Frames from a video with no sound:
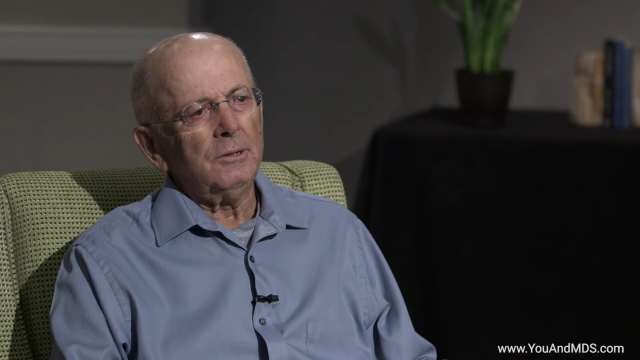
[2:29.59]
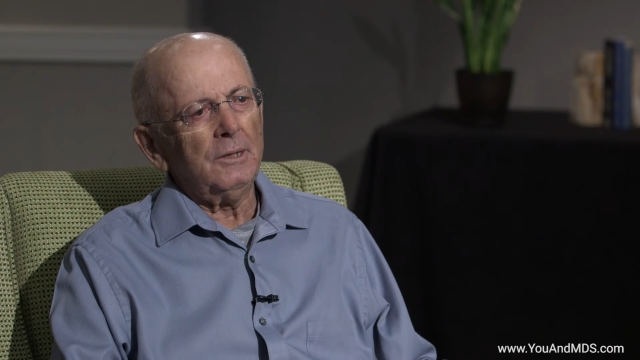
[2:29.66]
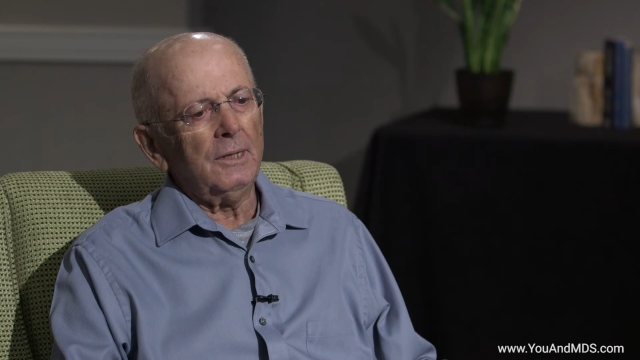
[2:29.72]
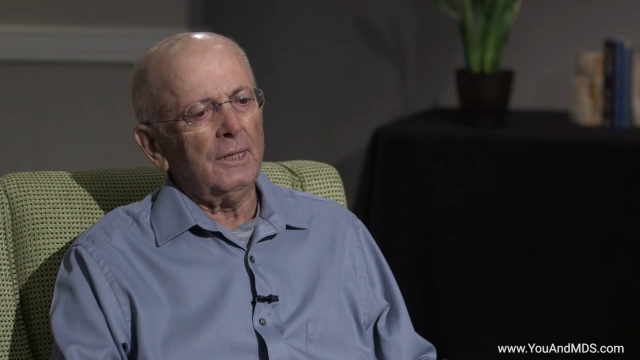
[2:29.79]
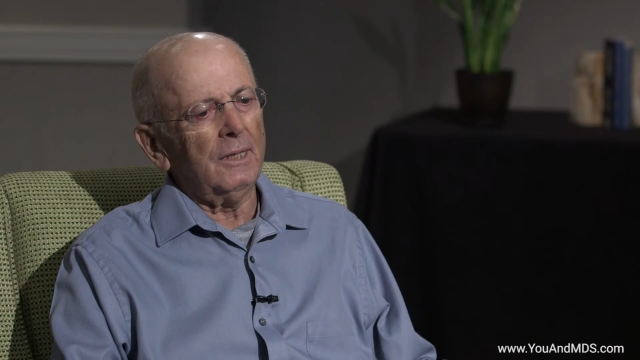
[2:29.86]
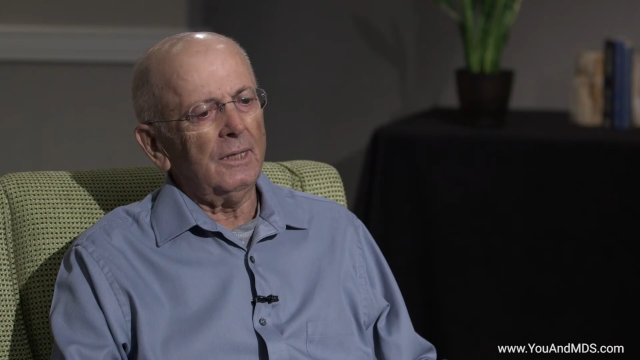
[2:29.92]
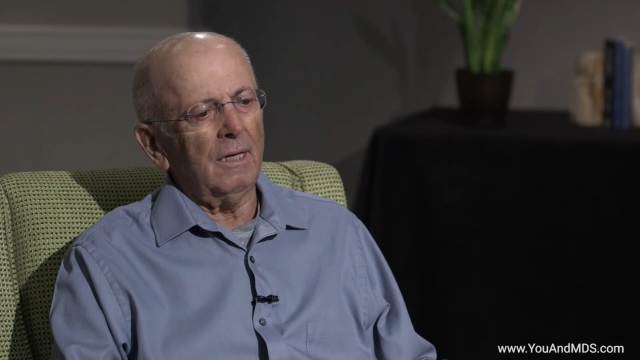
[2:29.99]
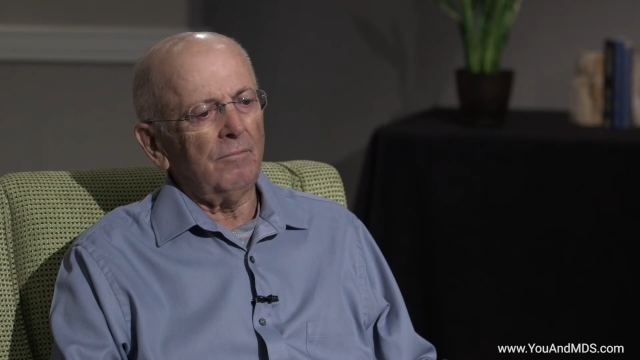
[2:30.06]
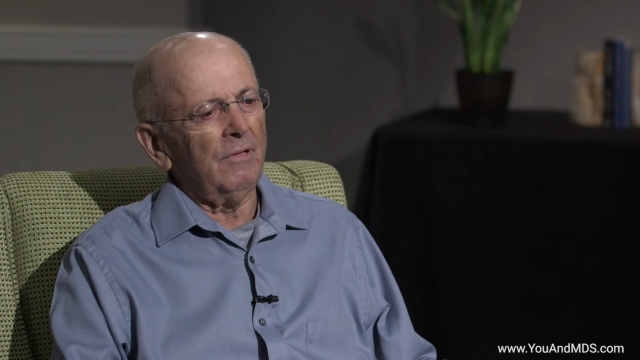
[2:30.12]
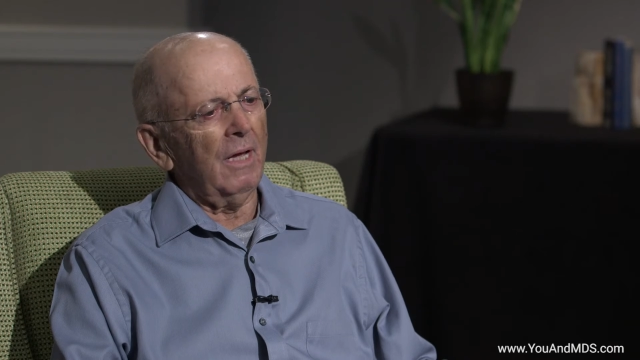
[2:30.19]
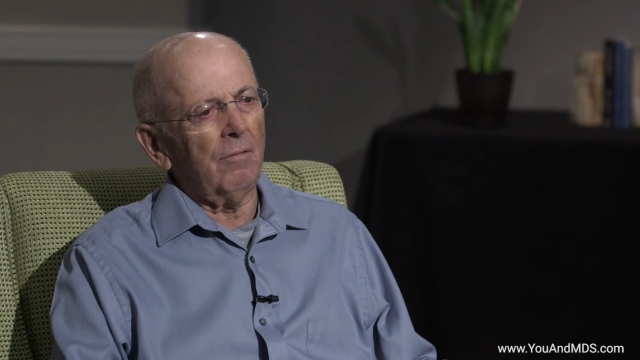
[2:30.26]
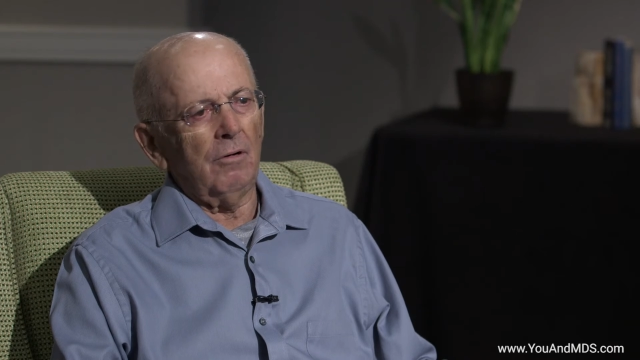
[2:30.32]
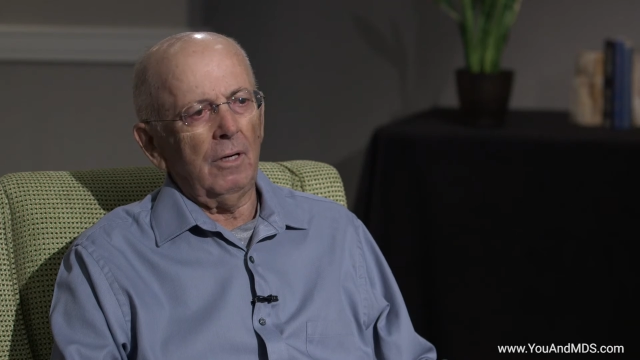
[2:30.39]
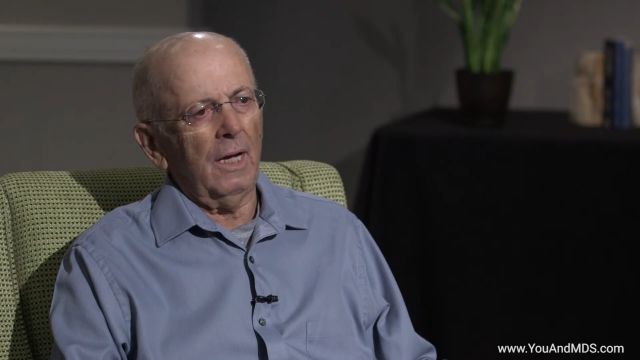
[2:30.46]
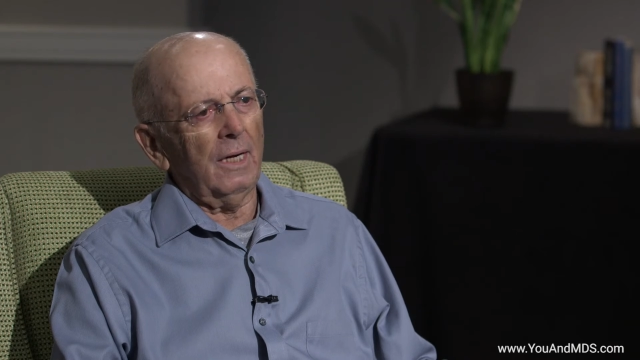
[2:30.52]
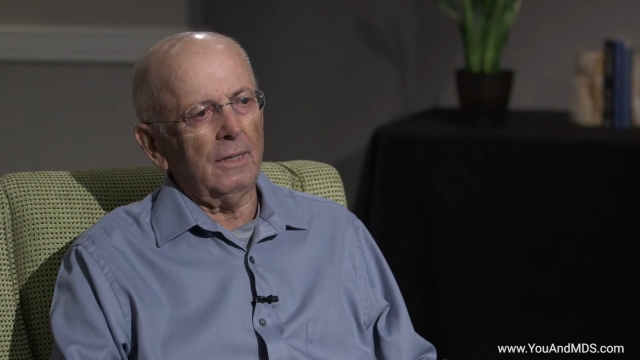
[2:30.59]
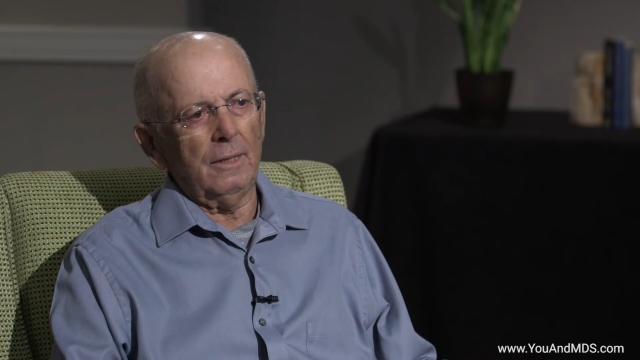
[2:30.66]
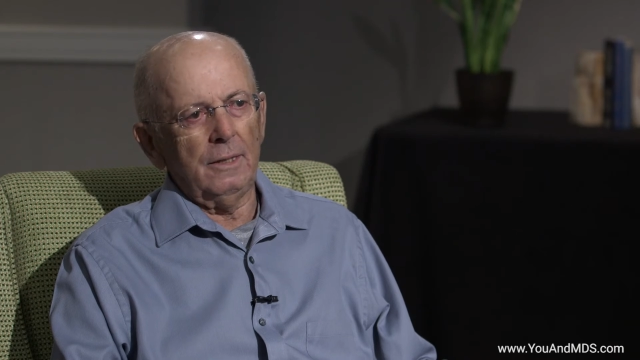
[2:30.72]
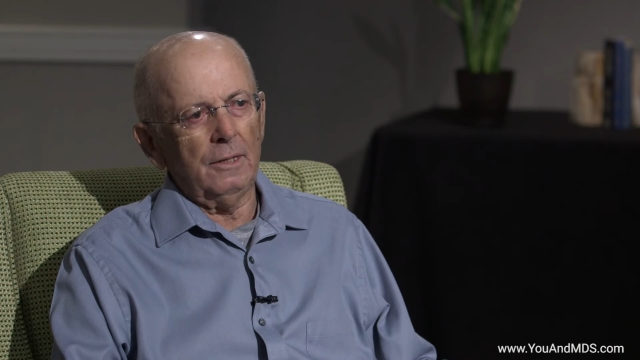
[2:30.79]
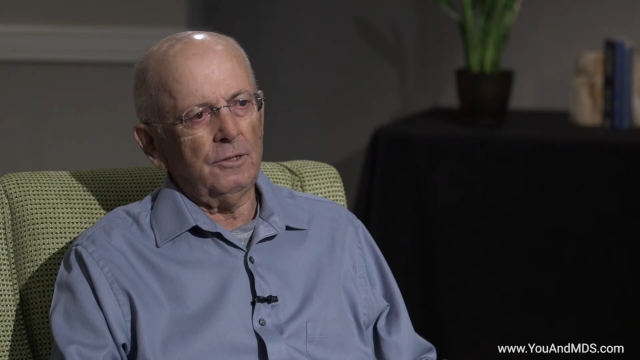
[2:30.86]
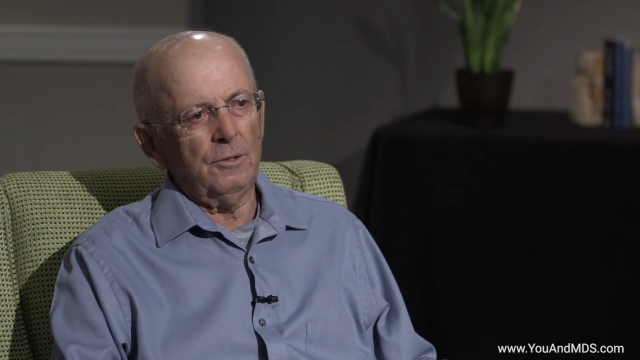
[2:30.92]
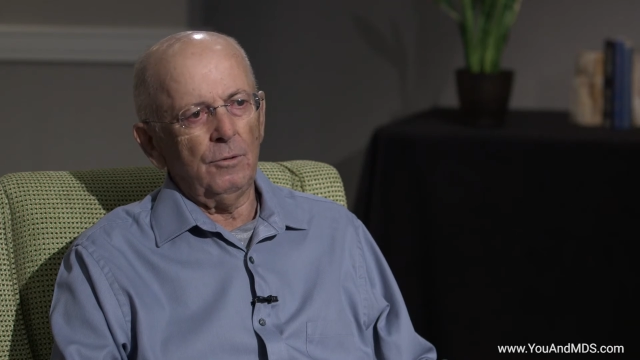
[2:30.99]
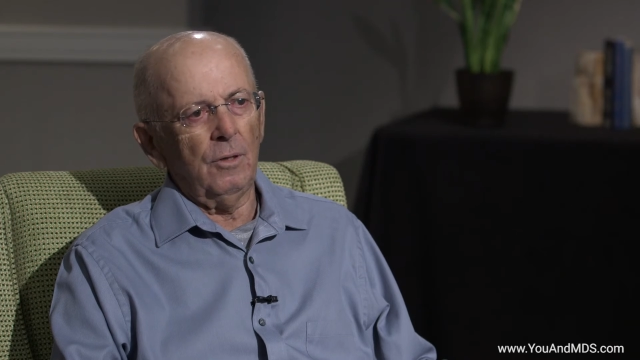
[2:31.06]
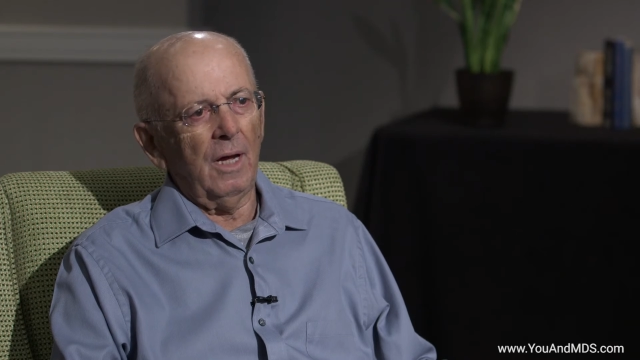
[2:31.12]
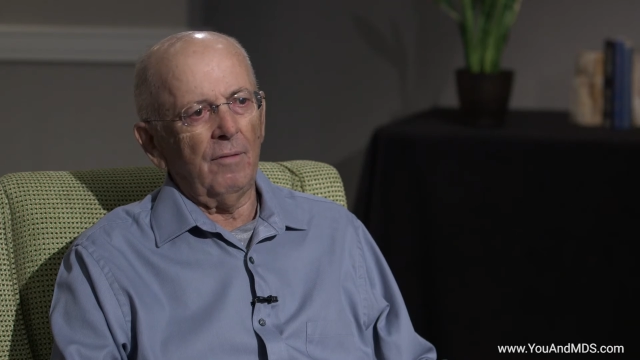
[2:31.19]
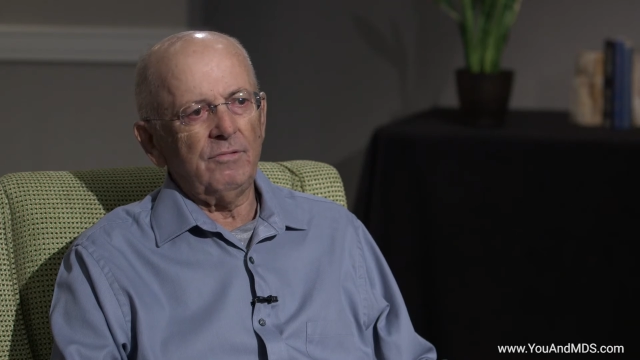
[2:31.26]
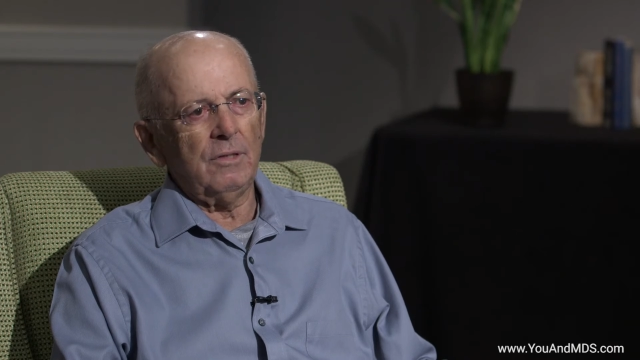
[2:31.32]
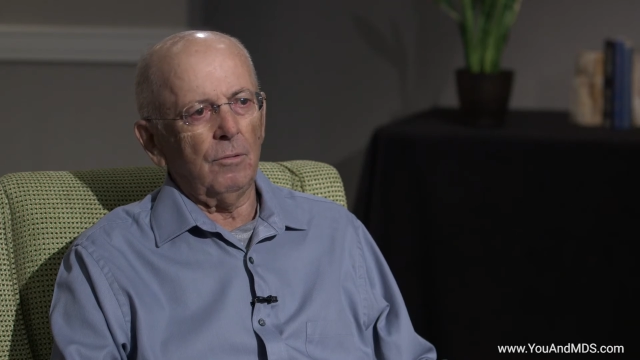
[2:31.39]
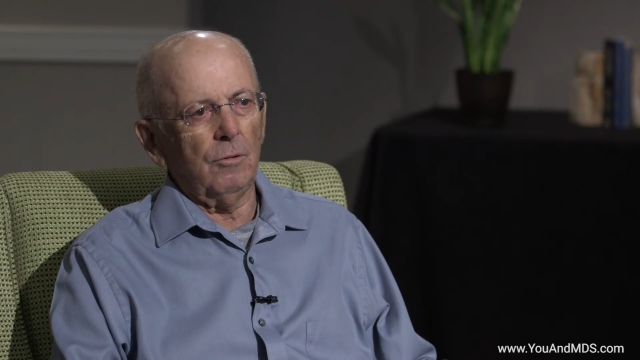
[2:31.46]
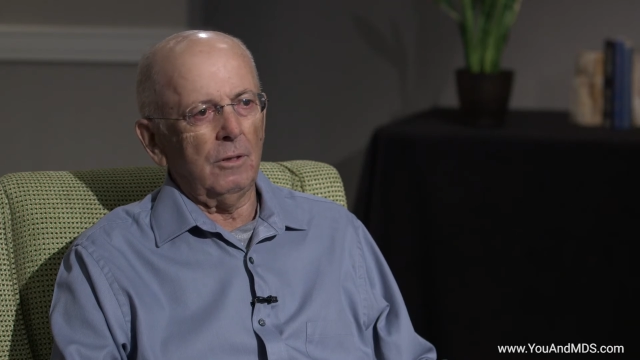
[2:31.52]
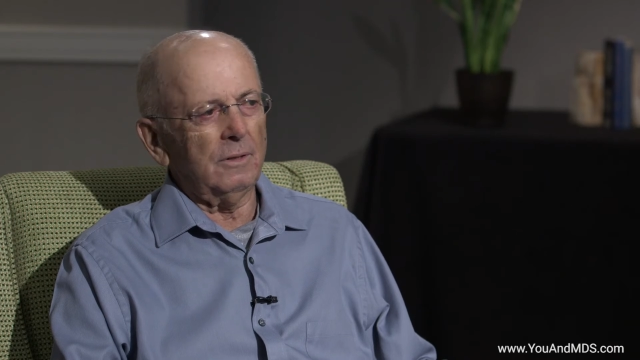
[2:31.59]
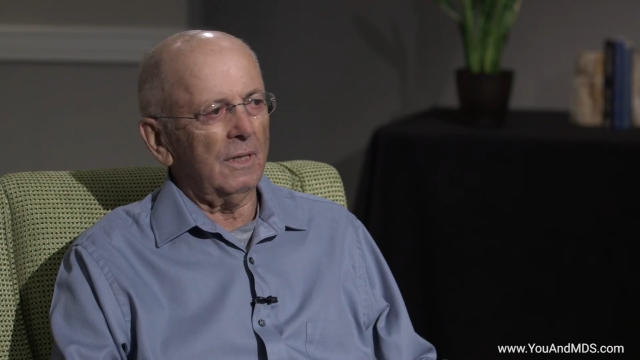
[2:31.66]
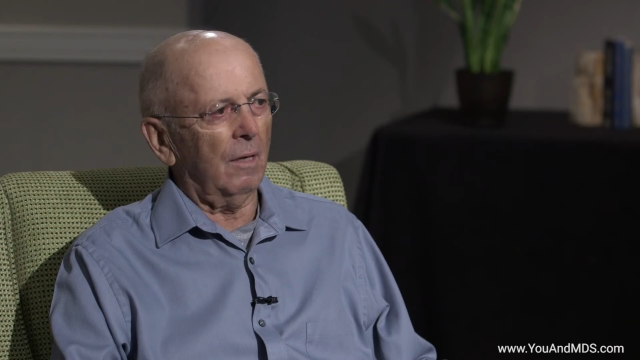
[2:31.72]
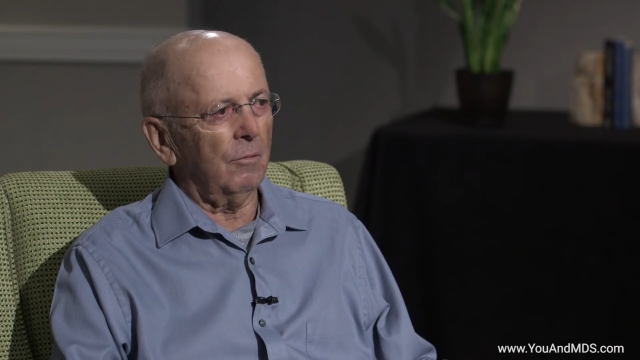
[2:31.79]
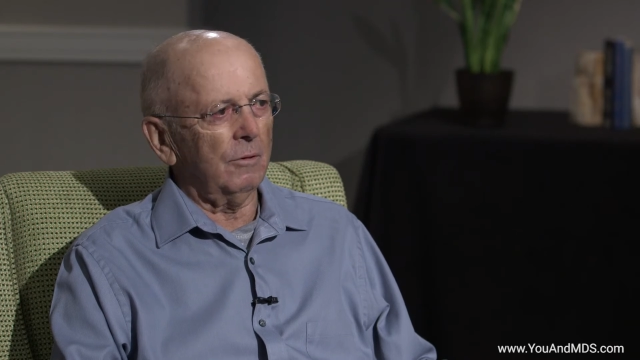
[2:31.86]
And I've never had an issue afterwards.